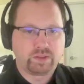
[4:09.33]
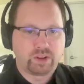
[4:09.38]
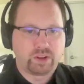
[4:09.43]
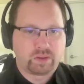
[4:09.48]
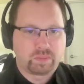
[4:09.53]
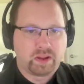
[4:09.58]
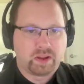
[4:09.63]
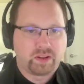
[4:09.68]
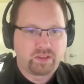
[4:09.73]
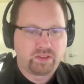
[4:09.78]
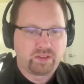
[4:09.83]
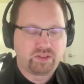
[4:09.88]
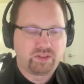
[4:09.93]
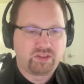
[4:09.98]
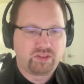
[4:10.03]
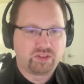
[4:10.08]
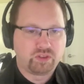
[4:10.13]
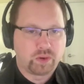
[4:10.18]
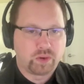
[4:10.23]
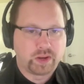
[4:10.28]
talking about
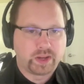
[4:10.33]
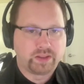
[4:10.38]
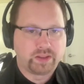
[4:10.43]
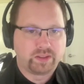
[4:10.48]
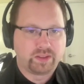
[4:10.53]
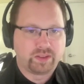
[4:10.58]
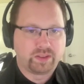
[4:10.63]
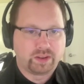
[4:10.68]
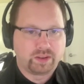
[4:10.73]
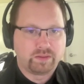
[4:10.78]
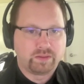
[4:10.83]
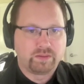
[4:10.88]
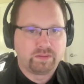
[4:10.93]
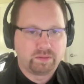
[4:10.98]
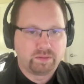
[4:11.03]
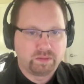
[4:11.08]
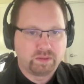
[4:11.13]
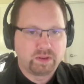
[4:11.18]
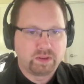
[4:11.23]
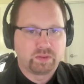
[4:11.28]
joints and
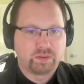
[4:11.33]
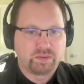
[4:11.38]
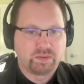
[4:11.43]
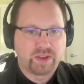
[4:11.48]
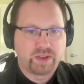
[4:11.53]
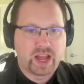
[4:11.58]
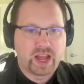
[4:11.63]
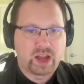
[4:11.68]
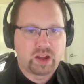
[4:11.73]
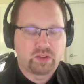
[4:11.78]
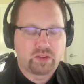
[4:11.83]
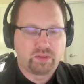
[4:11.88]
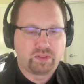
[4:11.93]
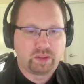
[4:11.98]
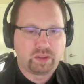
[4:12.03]
valves,